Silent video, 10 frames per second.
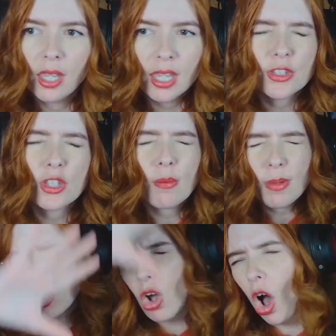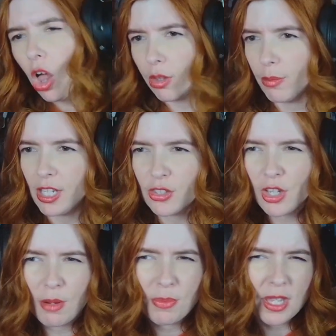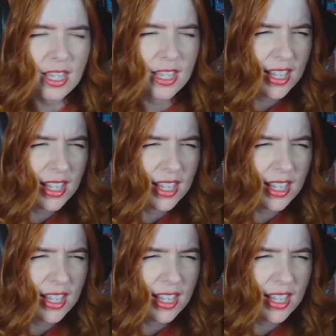It's going to be Gollum and it's going to be